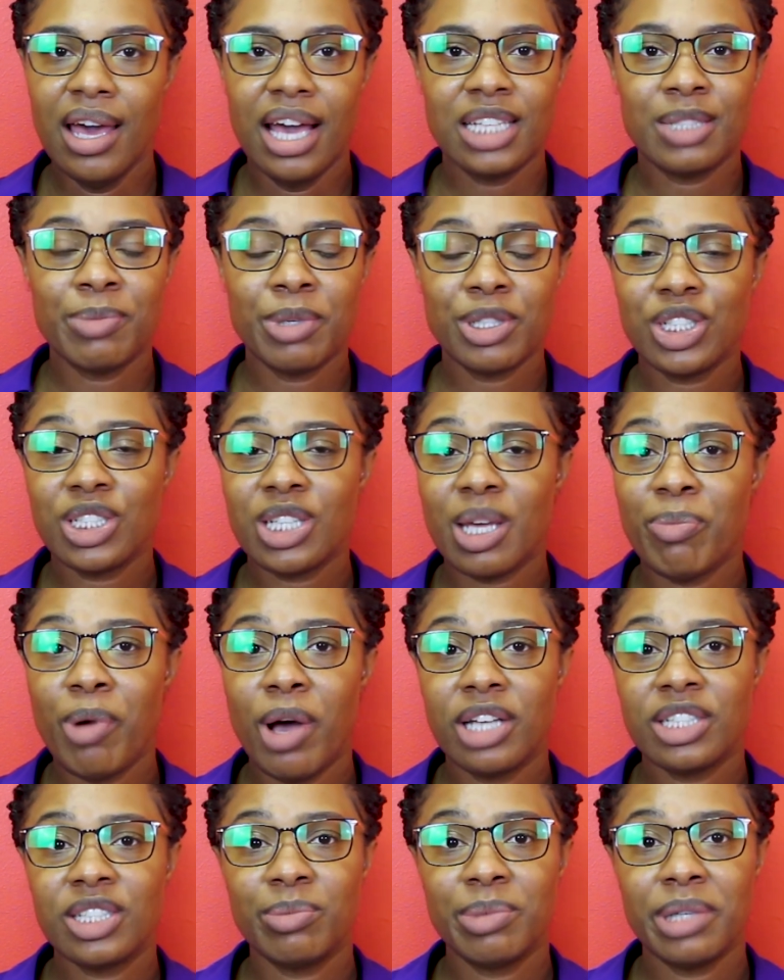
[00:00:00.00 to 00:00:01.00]
as much as I
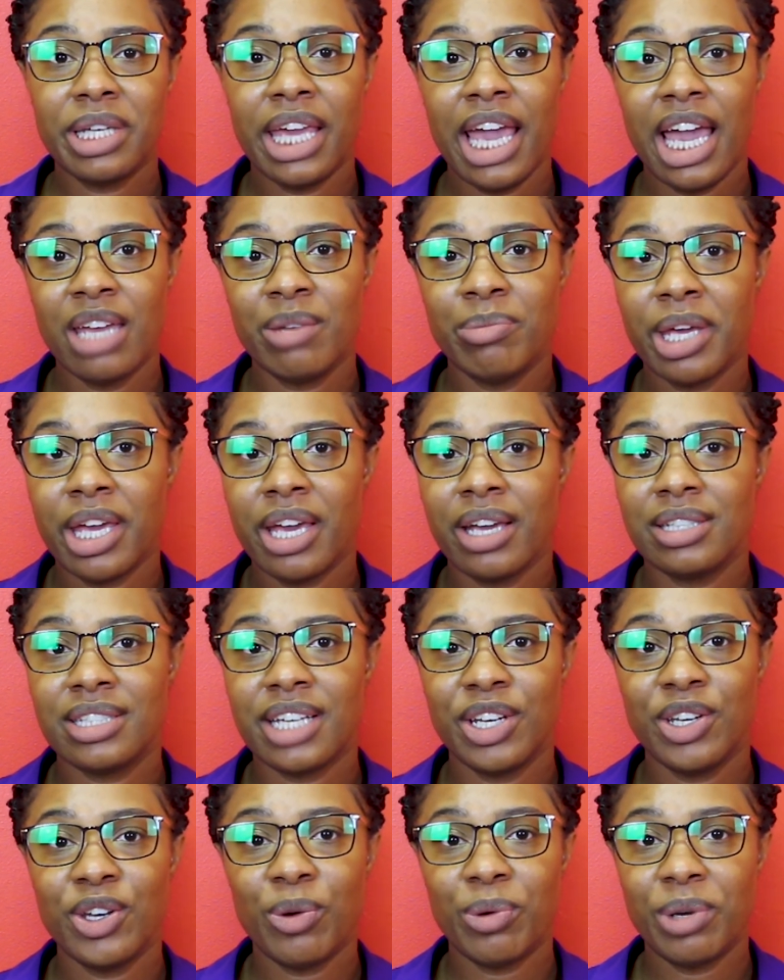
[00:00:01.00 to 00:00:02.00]
possibly can, because
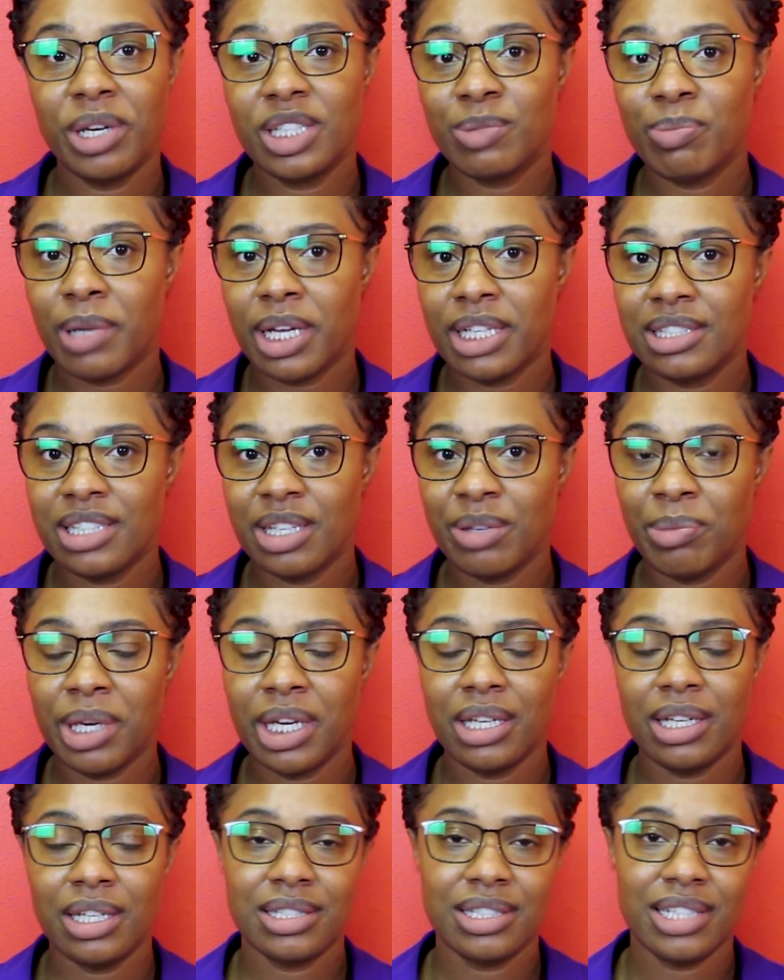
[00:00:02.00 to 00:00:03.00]
I know he's blessing
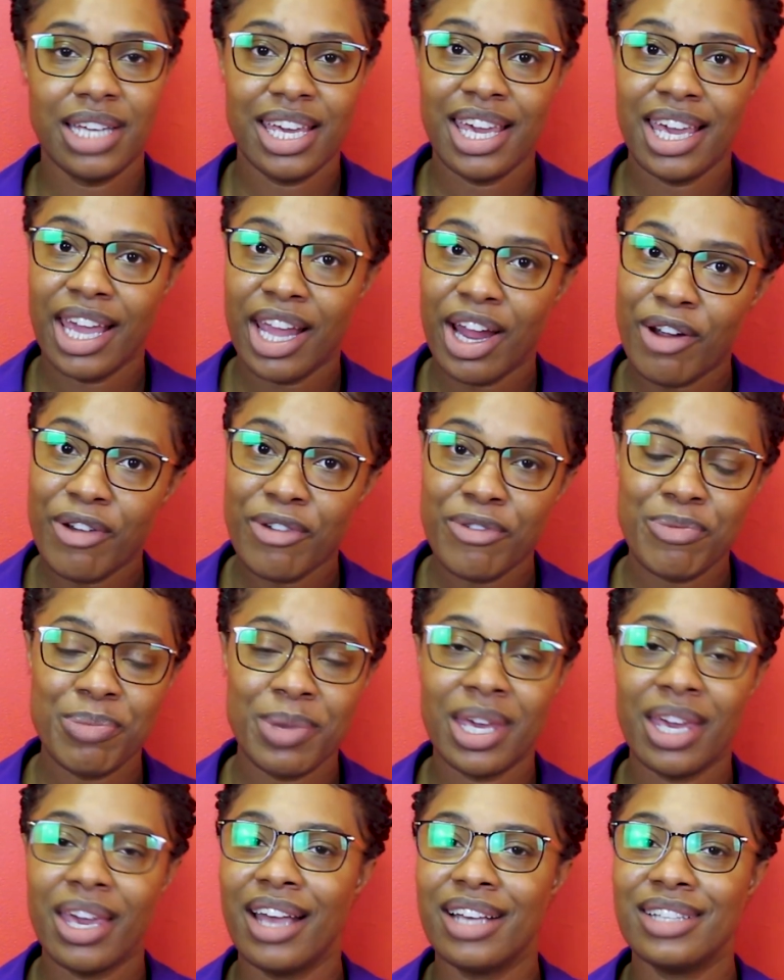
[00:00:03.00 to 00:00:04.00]
me and he's taking care of
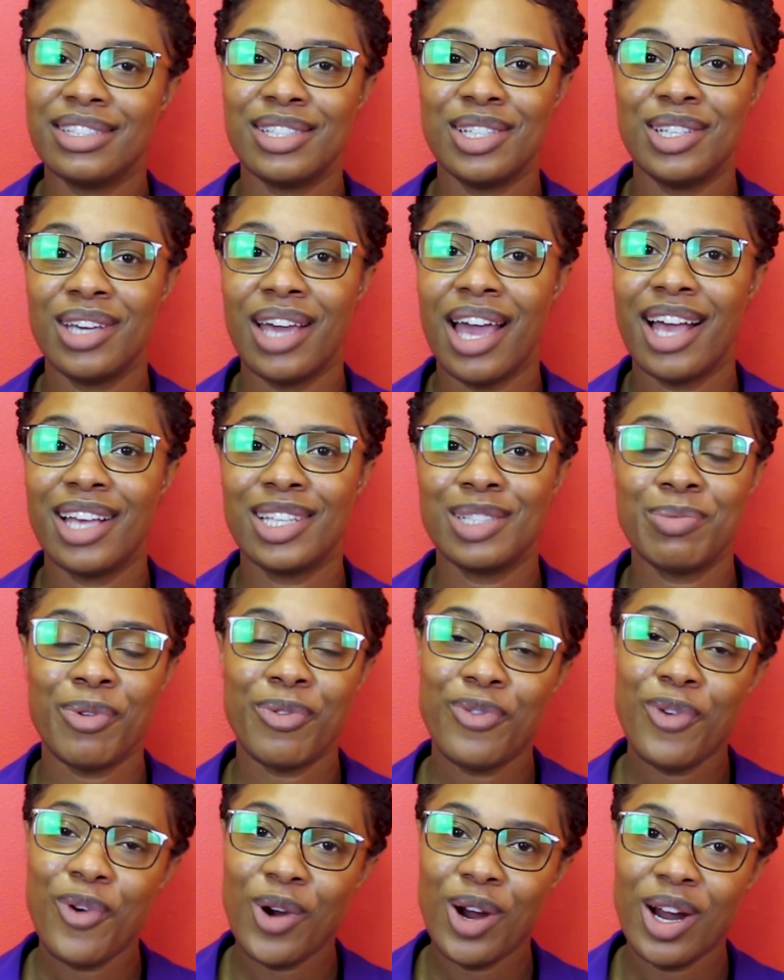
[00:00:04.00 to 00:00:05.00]
me as he has
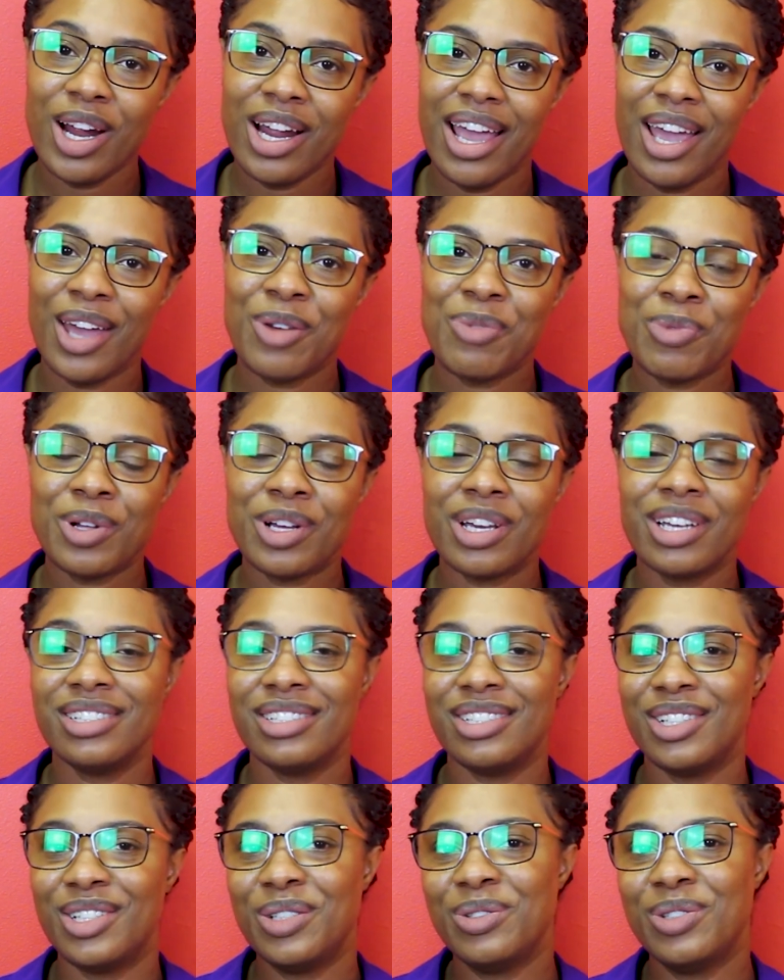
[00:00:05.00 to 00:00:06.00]
before and will
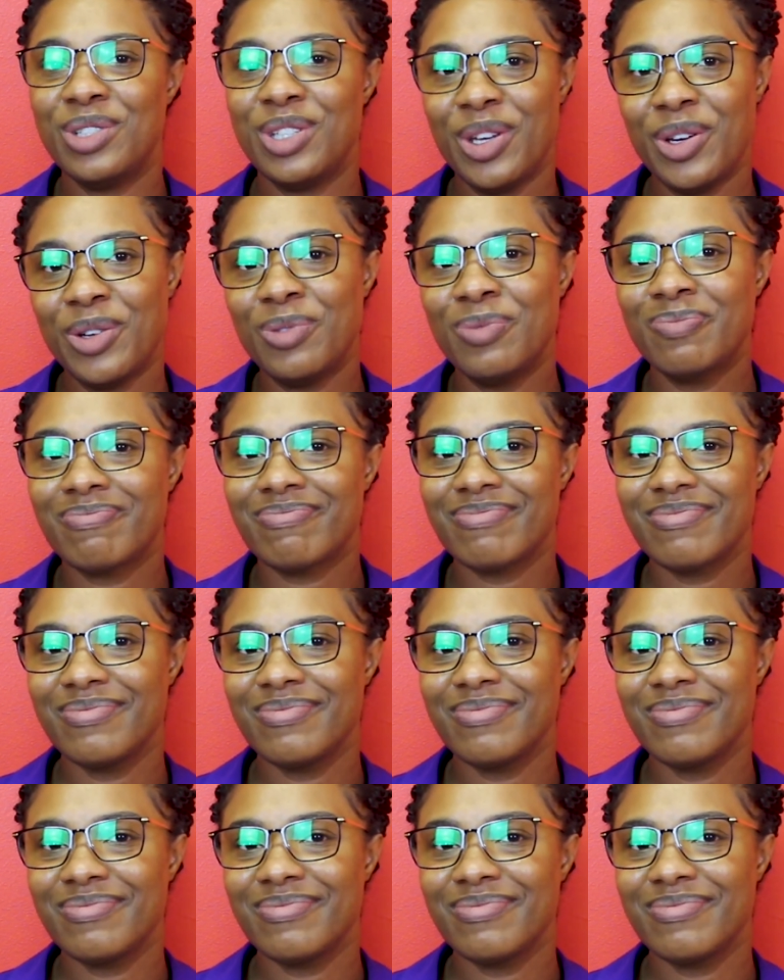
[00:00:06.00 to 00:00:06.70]
continue to do.